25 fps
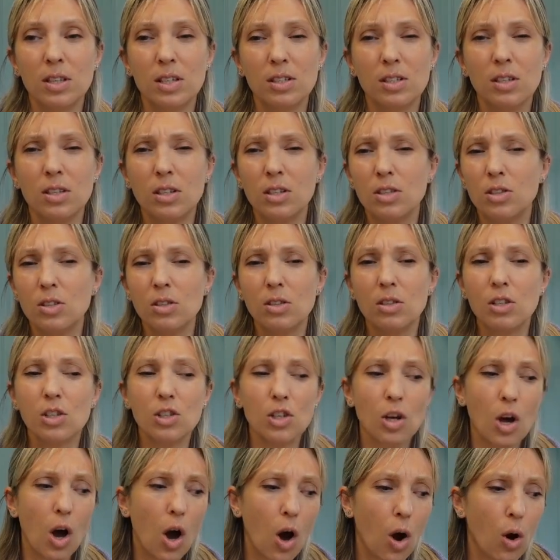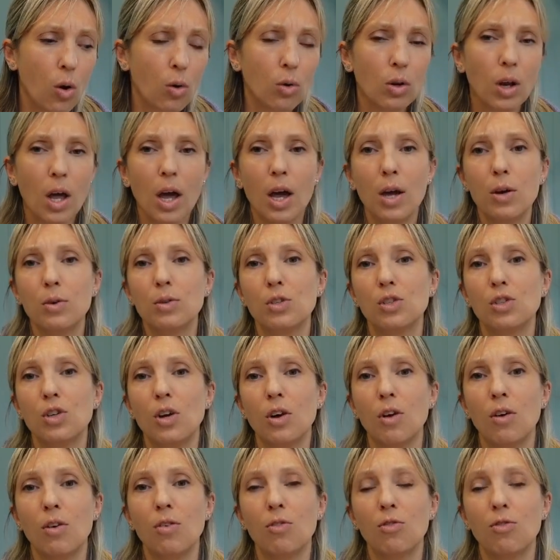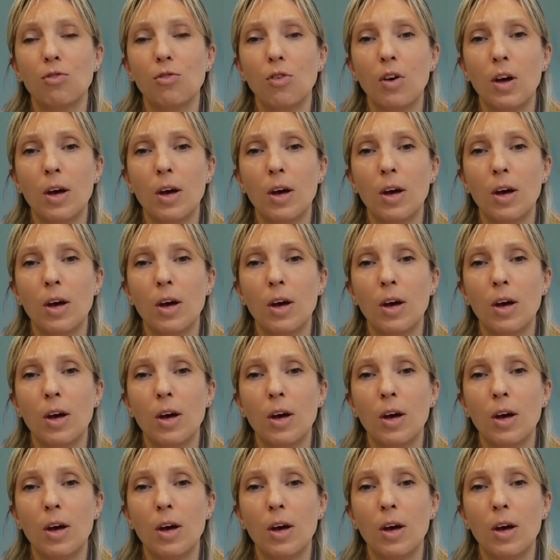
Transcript: There's a whole host of